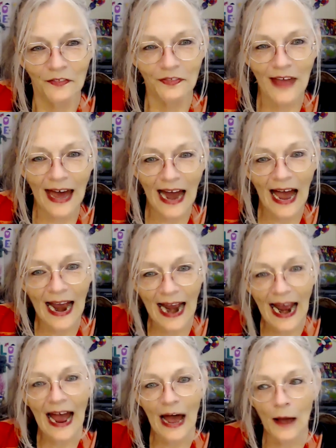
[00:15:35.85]
that I
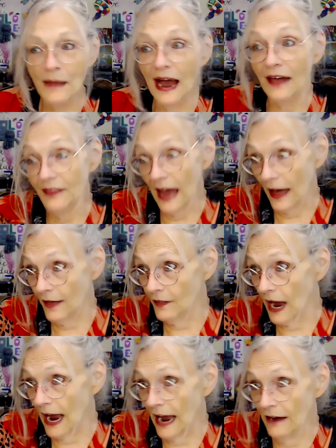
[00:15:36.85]
am and that
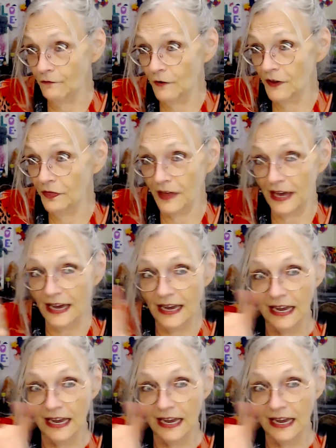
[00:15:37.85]
everything